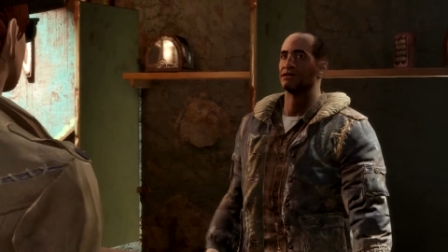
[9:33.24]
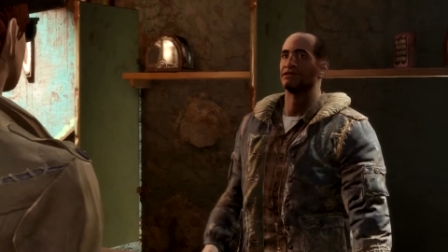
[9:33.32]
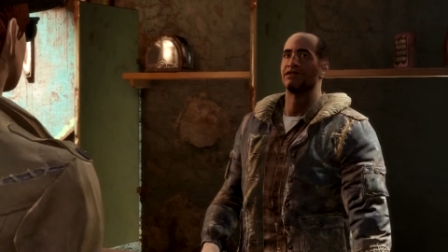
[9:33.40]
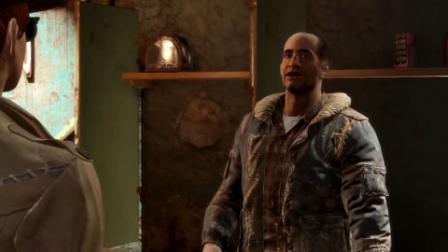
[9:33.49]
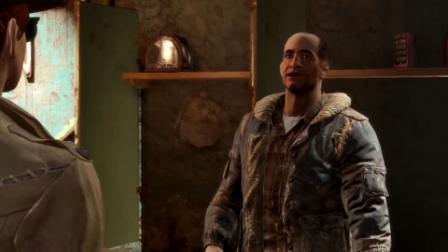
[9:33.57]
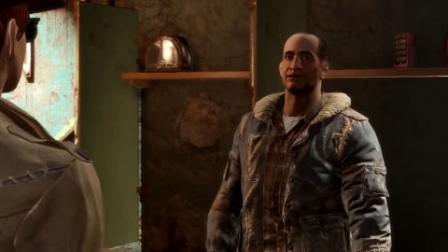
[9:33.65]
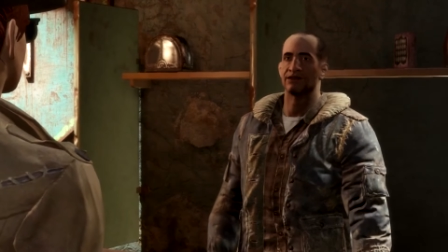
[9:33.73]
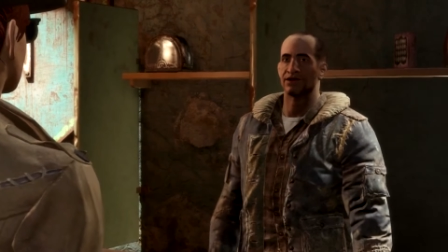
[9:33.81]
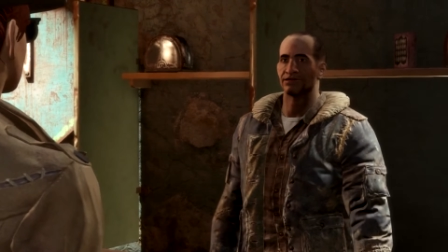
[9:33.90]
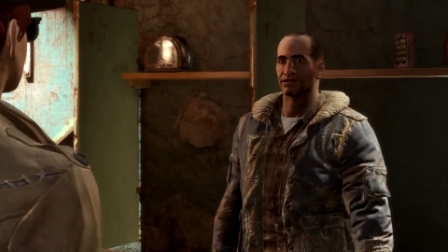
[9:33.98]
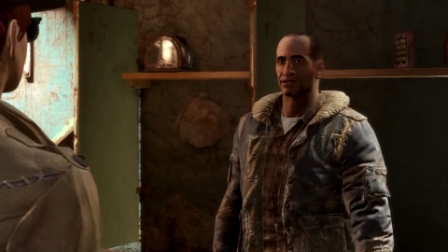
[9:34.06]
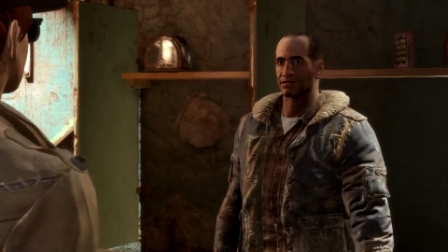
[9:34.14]
It's
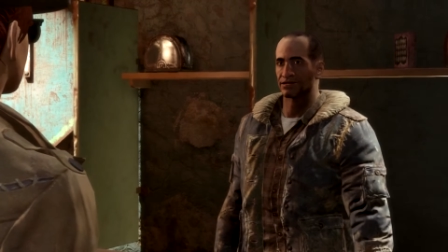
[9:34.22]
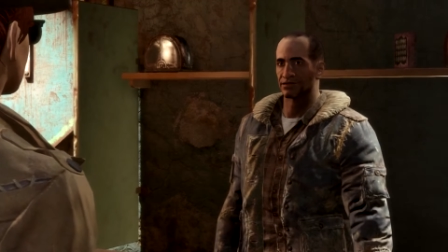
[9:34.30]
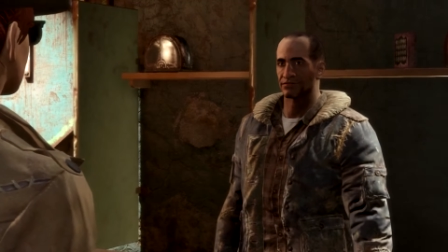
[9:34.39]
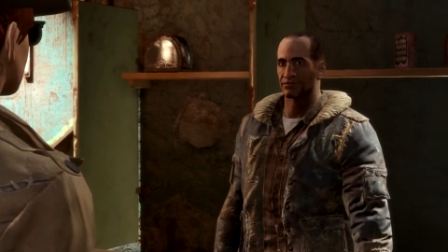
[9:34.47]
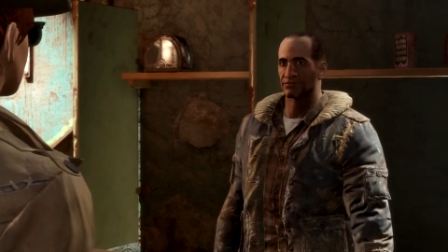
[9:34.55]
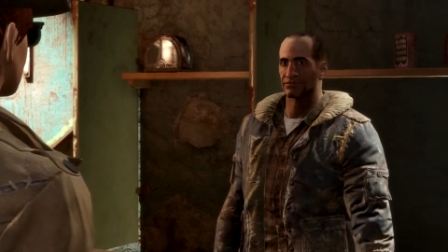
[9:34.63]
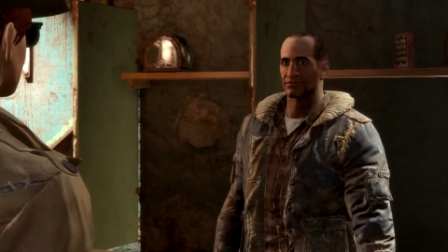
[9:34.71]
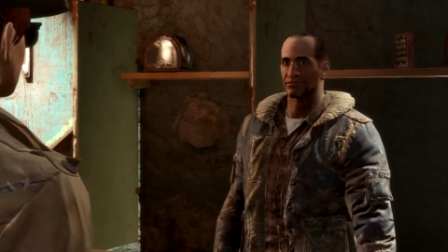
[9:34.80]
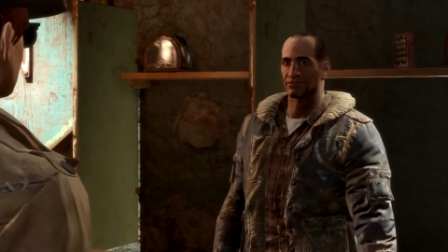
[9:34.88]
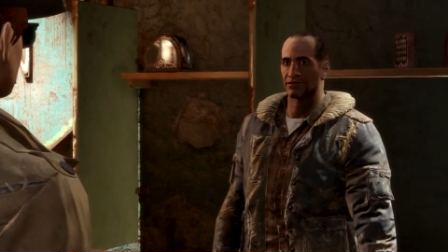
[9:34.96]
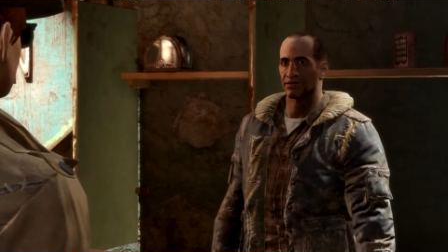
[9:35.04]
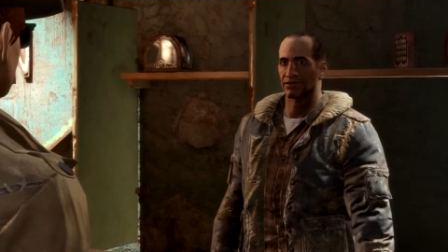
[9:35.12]
nice indeed.
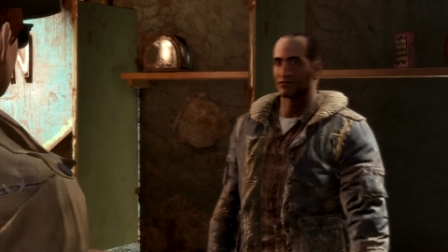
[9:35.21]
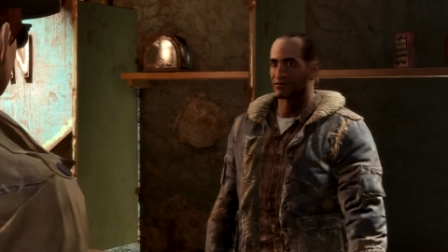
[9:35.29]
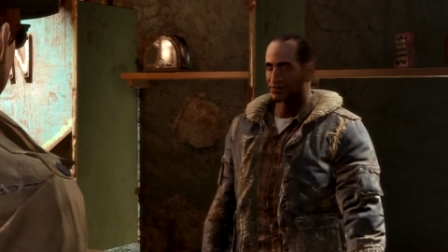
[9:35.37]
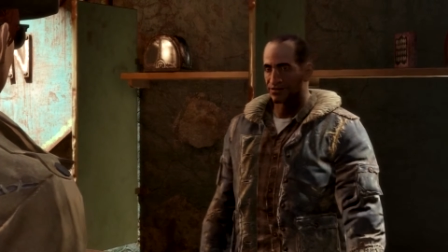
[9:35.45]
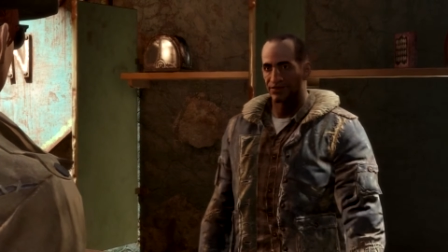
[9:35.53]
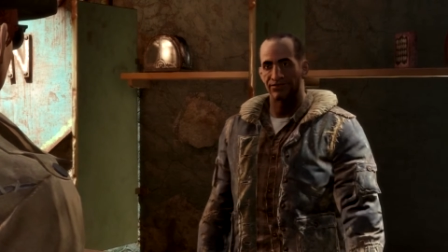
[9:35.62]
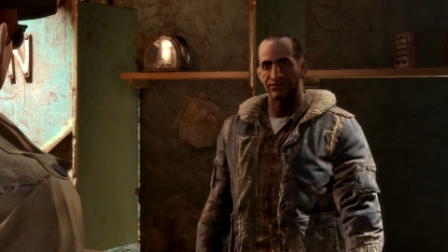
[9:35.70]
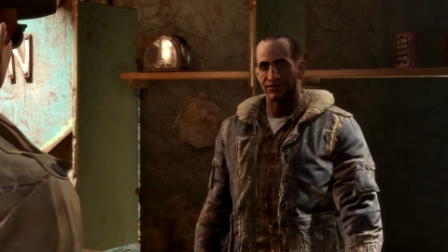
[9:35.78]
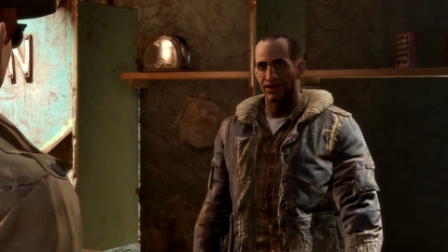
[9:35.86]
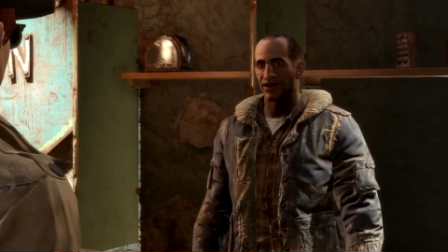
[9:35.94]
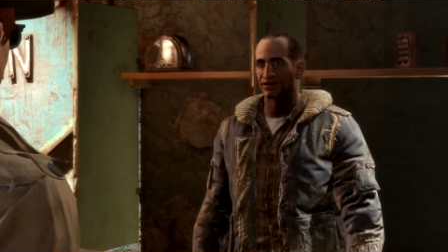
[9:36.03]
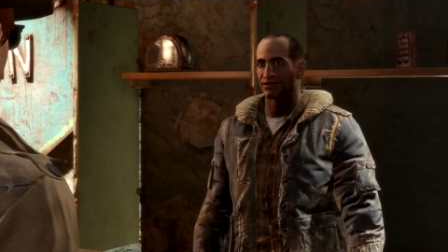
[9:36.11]
You have seen
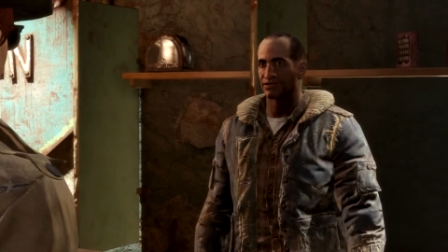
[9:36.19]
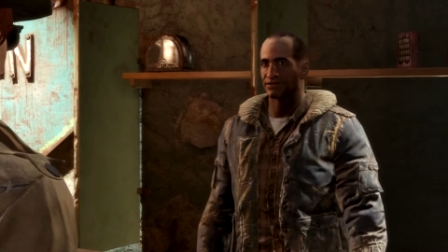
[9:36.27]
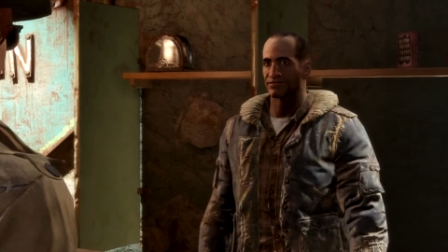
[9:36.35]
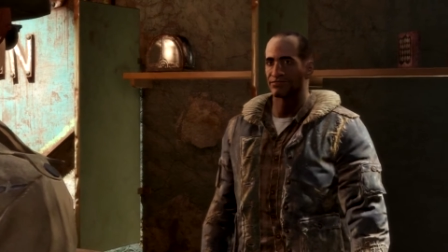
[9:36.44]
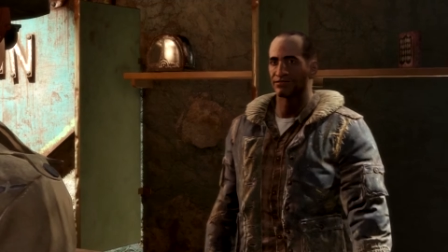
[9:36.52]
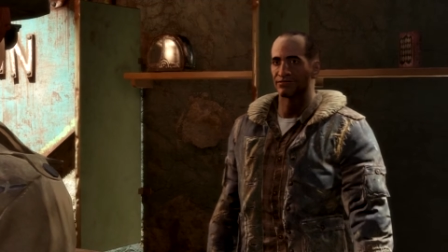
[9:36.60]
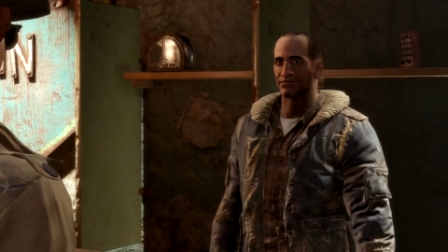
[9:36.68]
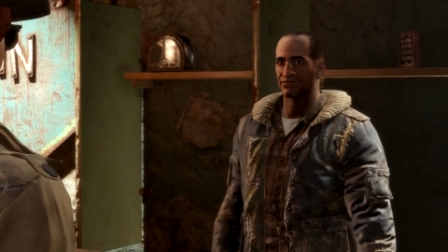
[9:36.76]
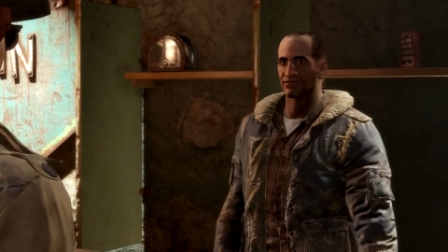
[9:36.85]
Scarlet, yes?